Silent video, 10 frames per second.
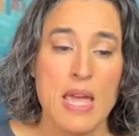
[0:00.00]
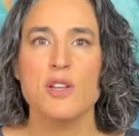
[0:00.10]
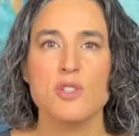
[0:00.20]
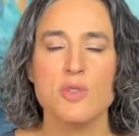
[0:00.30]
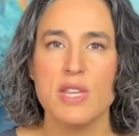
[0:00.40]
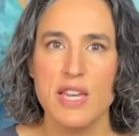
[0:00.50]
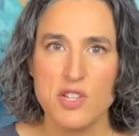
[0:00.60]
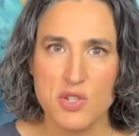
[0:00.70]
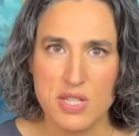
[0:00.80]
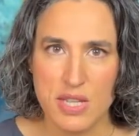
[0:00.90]
So the
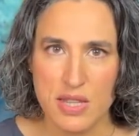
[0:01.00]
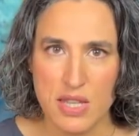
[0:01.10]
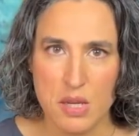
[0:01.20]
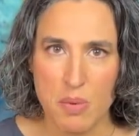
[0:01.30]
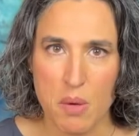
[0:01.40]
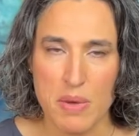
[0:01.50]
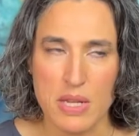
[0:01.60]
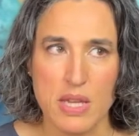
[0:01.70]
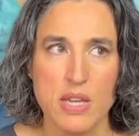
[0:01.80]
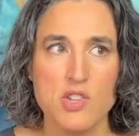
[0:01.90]
interesting thing about
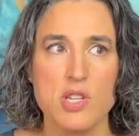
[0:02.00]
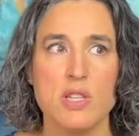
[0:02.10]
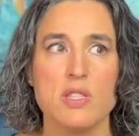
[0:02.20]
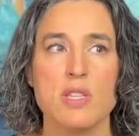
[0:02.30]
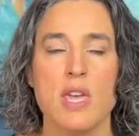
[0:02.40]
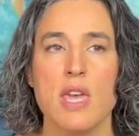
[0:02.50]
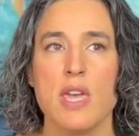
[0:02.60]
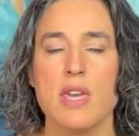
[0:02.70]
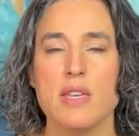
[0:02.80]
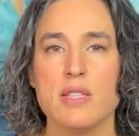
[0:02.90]
medications
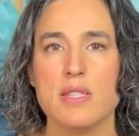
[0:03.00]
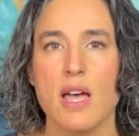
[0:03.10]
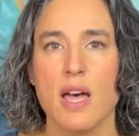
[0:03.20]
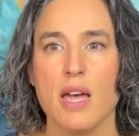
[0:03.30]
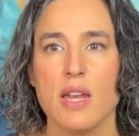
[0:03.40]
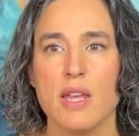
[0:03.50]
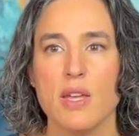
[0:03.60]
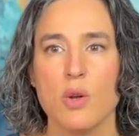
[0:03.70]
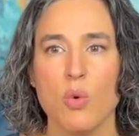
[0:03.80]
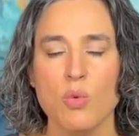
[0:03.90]
is that
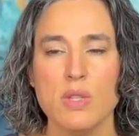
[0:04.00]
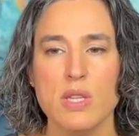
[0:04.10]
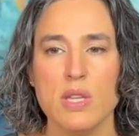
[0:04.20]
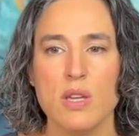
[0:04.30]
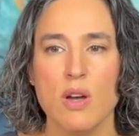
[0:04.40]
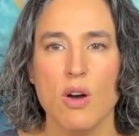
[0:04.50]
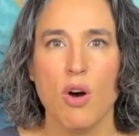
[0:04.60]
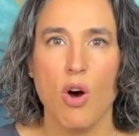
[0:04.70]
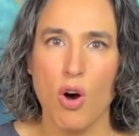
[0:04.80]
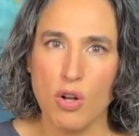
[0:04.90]
it only
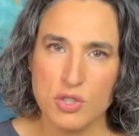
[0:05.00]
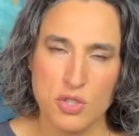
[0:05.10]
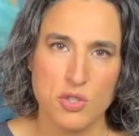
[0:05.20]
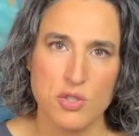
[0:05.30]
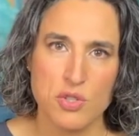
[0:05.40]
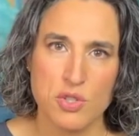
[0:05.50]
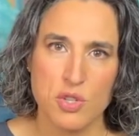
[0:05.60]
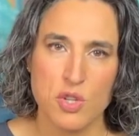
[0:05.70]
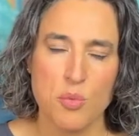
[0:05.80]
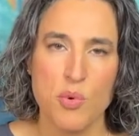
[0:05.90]
alters
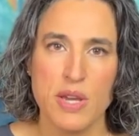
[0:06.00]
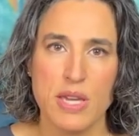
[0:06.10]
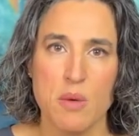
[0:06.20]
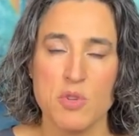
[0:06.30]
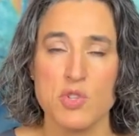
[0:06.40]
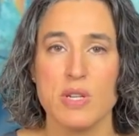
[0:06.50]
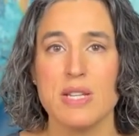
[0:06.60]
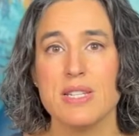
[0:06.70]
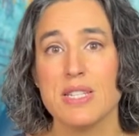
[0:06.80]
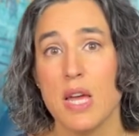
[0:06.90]
your brain
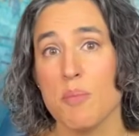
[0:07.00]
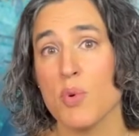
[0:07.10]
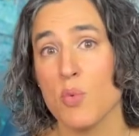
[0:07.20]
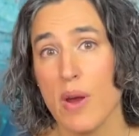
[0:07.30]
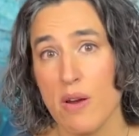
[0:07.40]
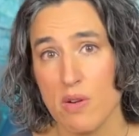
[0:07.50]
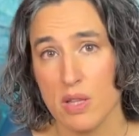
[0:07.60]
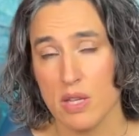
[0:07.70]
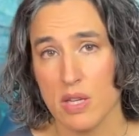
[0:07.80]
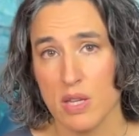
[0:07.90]
chemistry
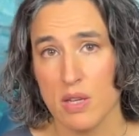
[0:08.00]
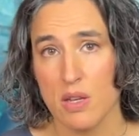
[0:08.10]
temporarily.